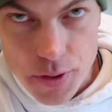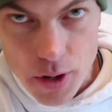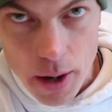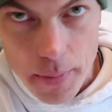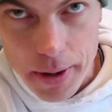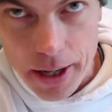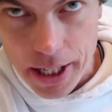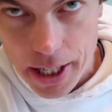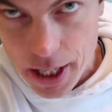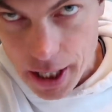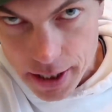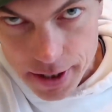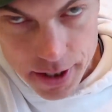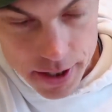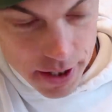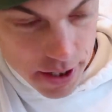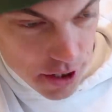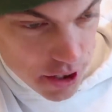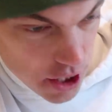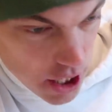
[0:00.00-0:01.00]
So I'm gonna cut
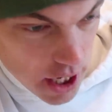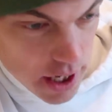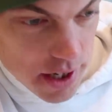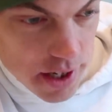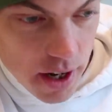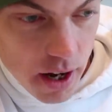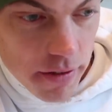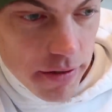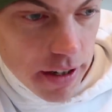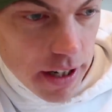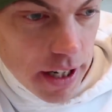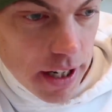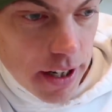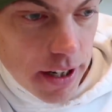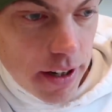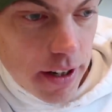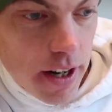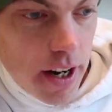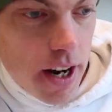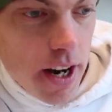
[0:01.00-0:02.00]
to the chase of it
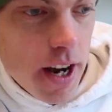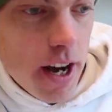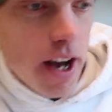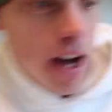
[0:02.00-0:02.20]
here.